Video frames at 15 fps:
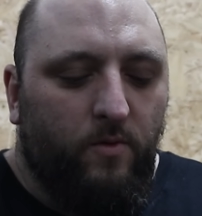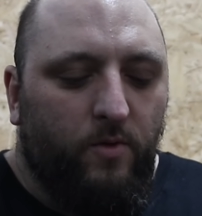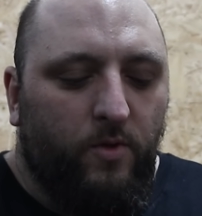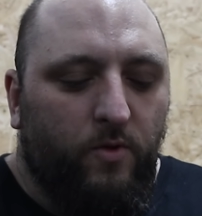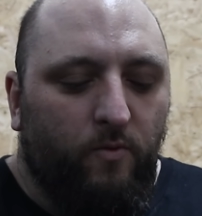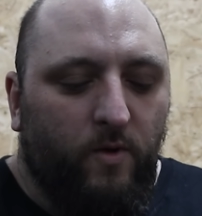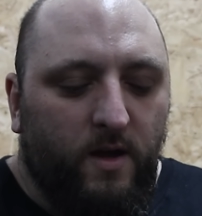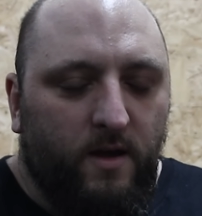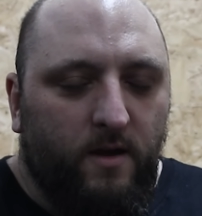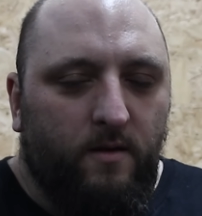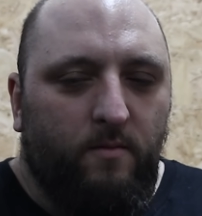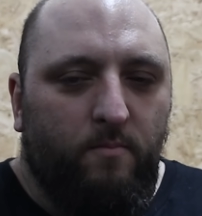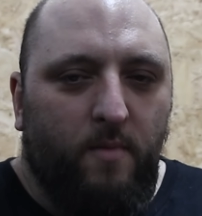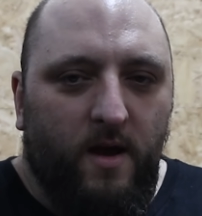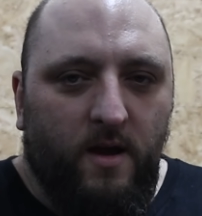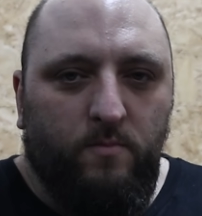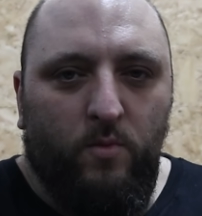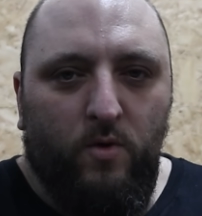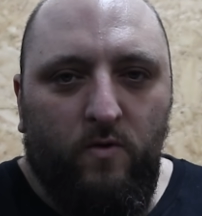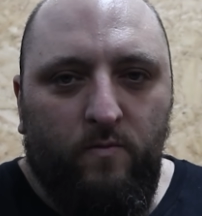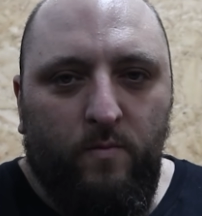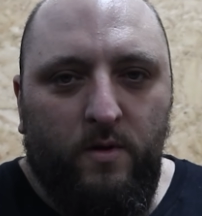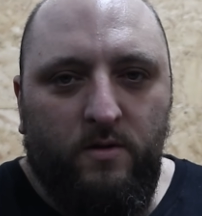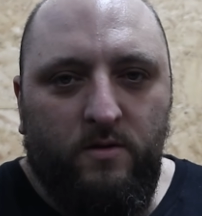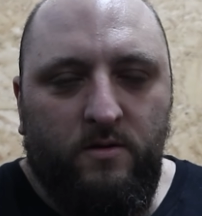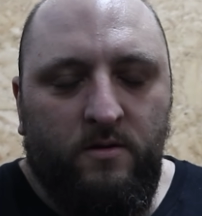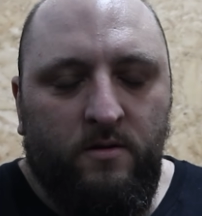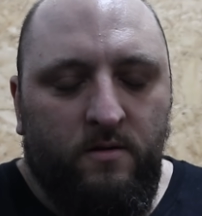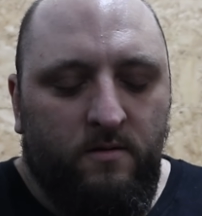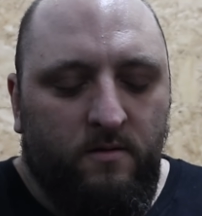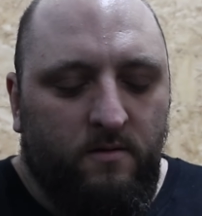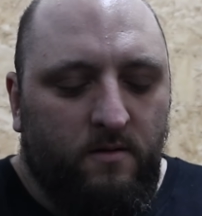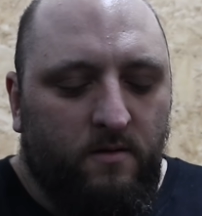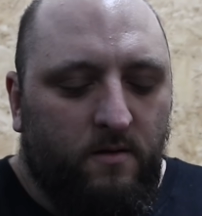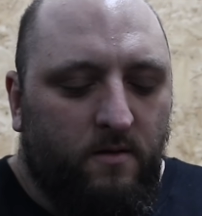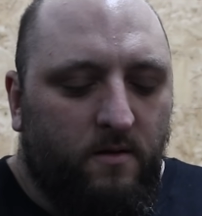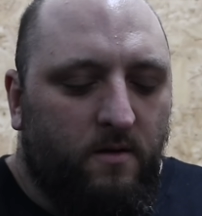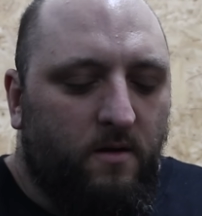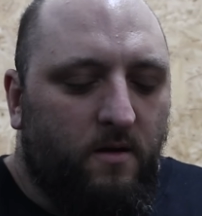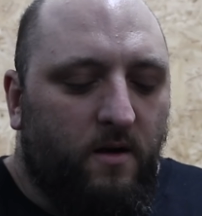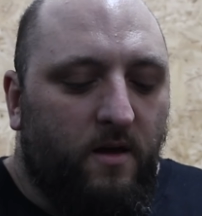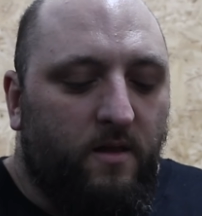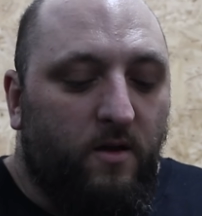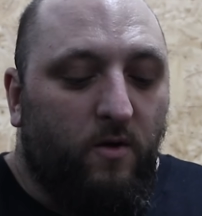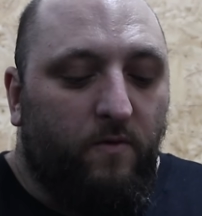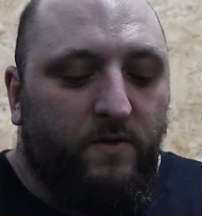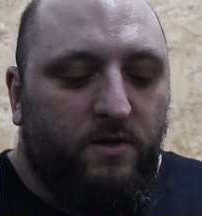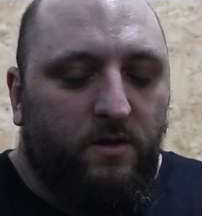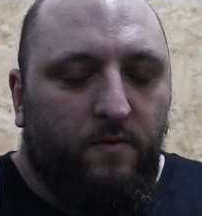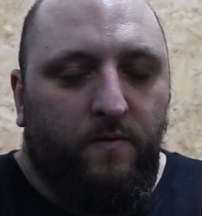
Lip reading: three main movements, and then obviously the